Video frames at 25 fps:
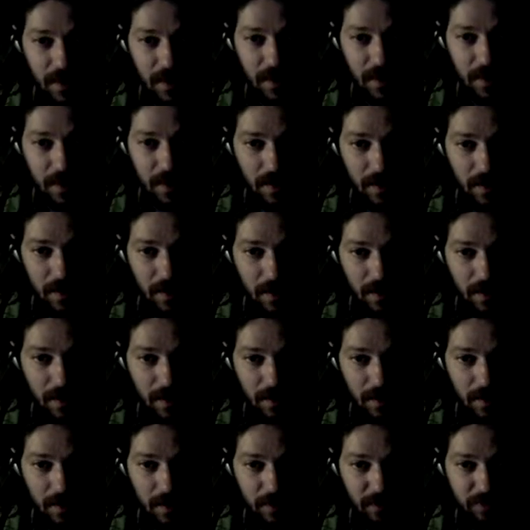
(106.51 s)

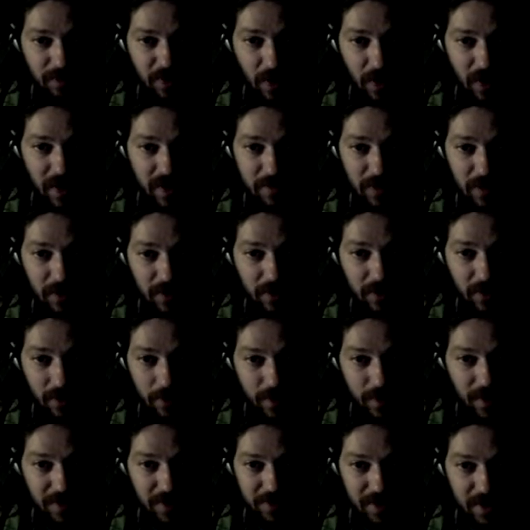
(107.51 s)

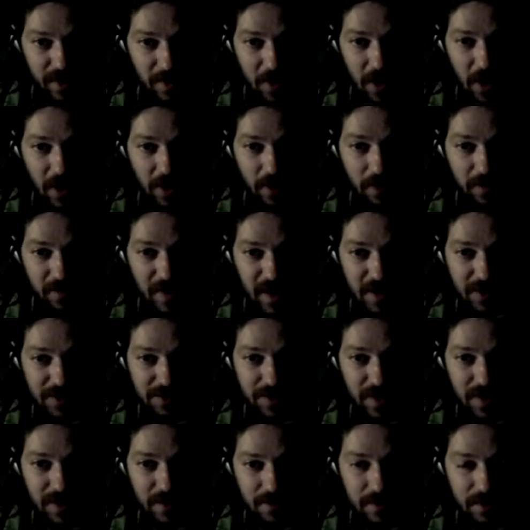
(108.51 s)
polymer or
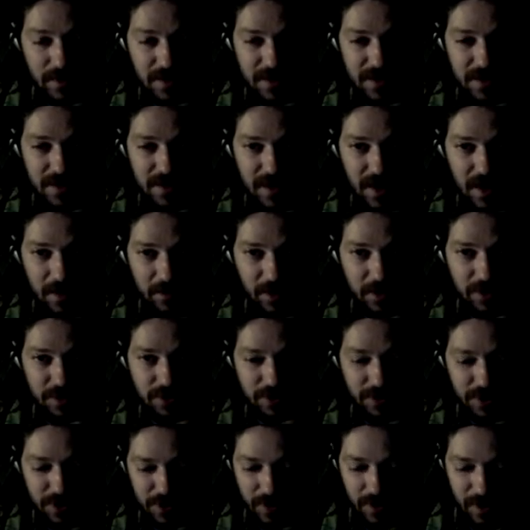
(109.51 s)
lithium-ion battery, as I say,
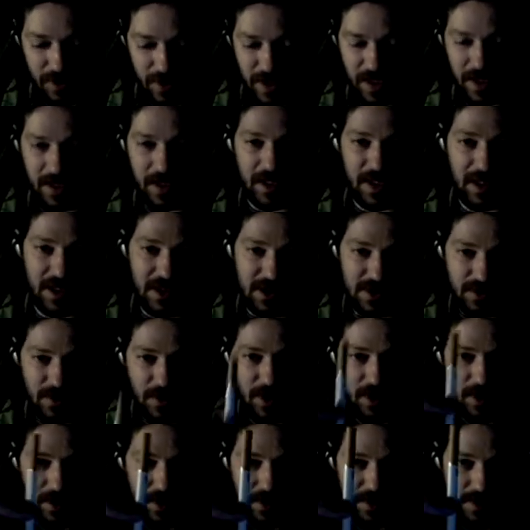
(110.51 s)
I'm not too sure. In
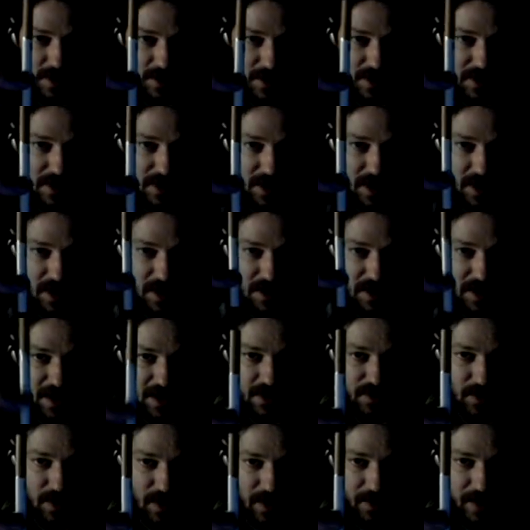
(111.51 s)
these ones,
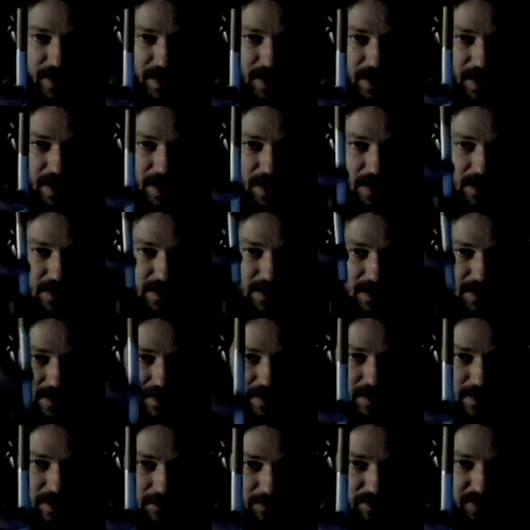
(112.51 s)
the DS108,
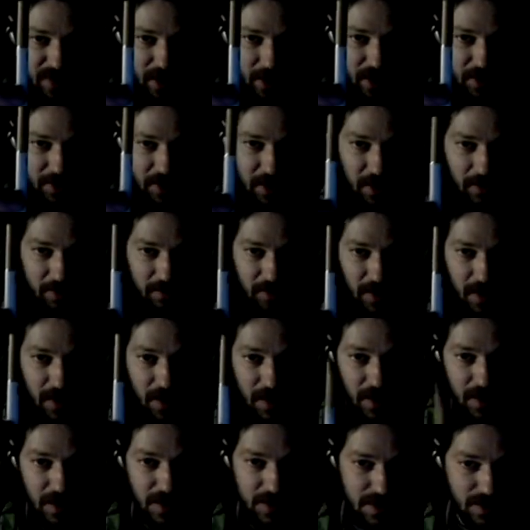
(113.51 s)
it's a lithium polymer,
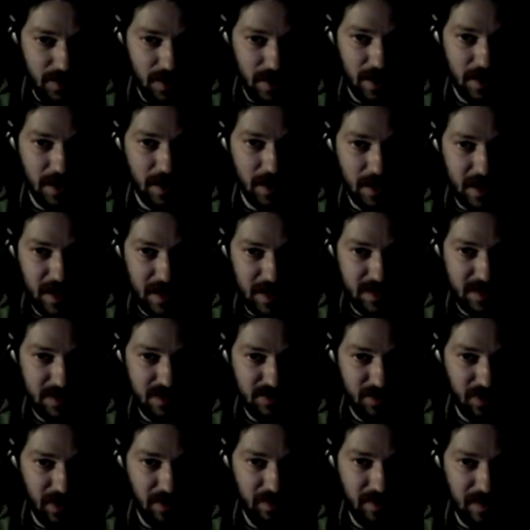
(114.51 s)
so I can
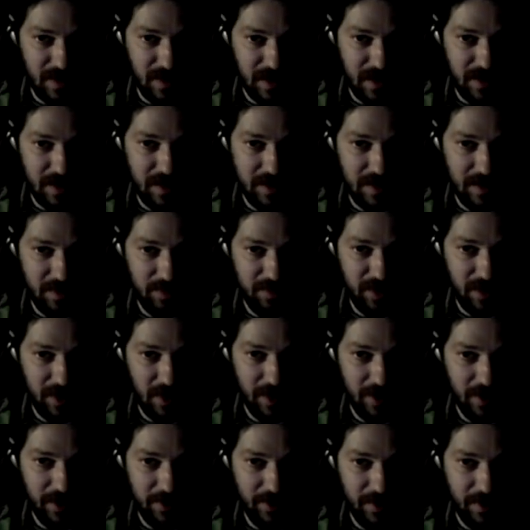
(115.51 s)
guess it's probably a
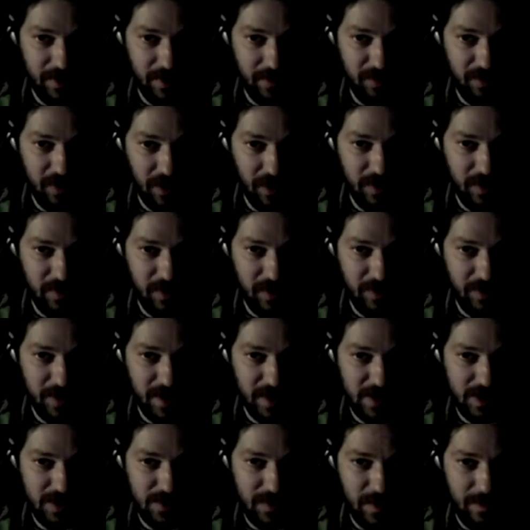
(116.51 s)
lithium
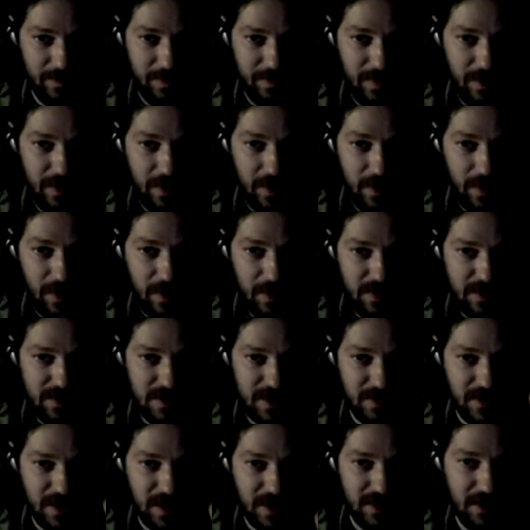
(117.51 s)
polymer in this one.
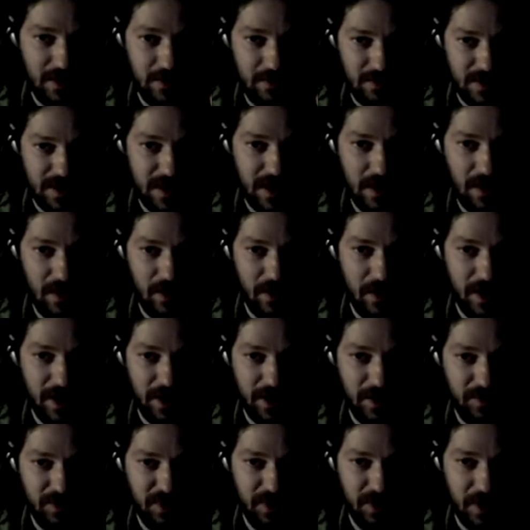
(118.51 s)
So they don't
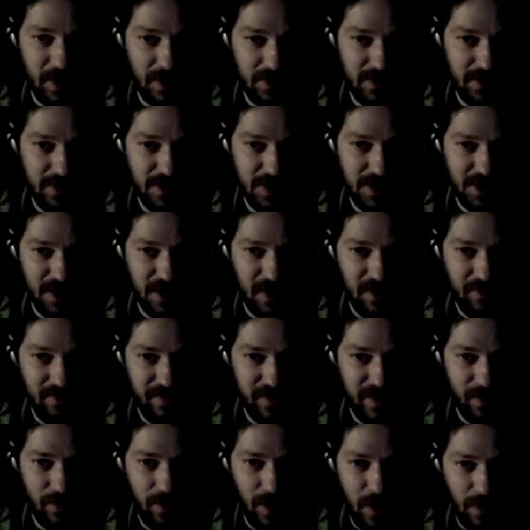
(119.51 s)
decline. You can put those on the
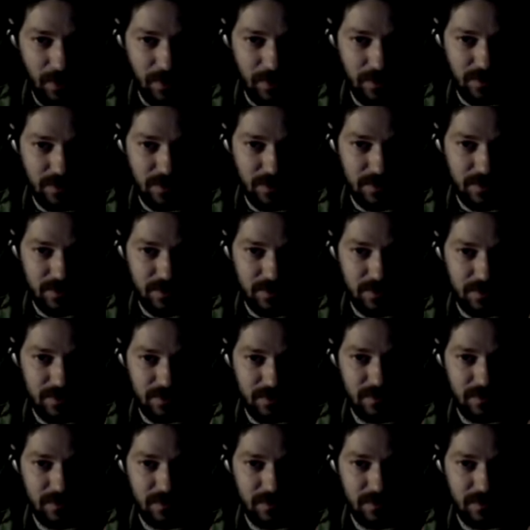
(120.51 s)
shelf and they won't